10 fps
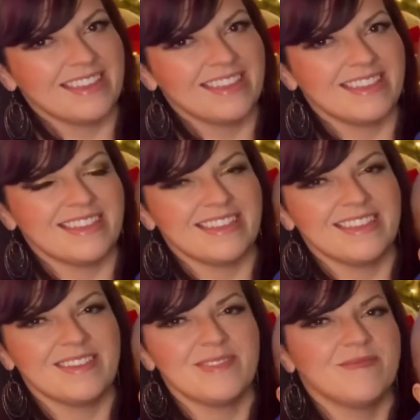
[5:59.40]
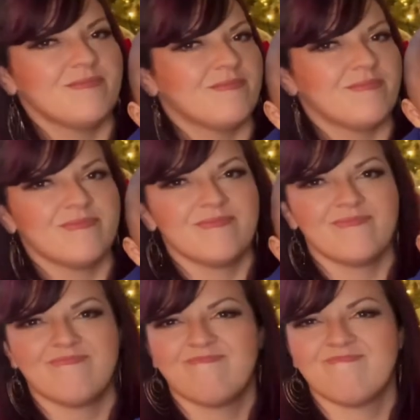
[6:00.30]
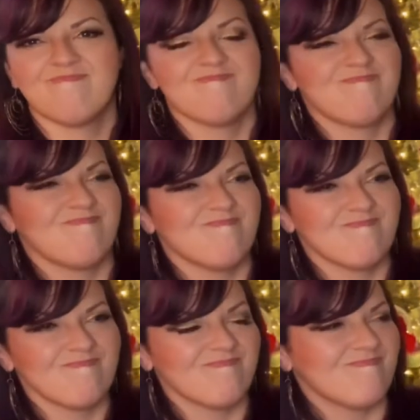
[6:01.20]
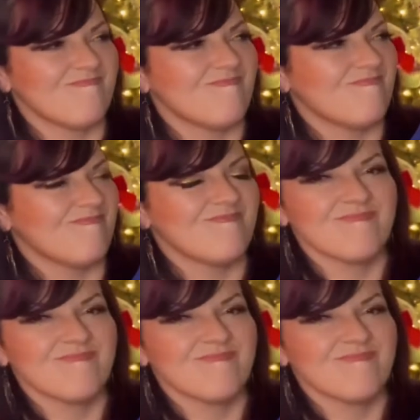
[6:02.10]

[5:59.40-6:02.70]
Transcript: [no speech]